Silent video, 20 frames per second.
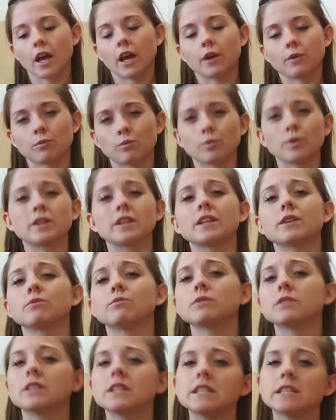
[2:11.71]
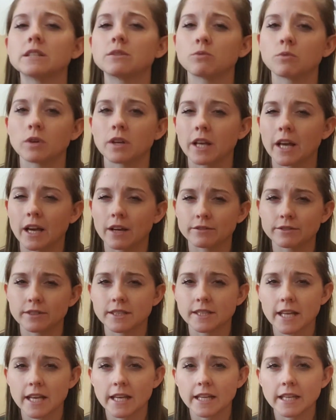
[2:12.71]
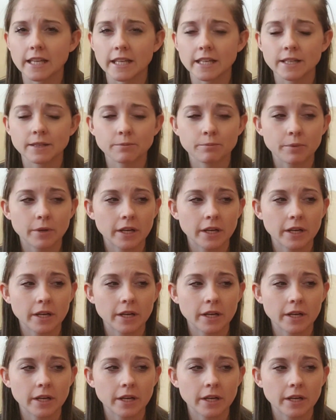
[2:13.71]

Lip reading: I really, really didn't want to have to take it,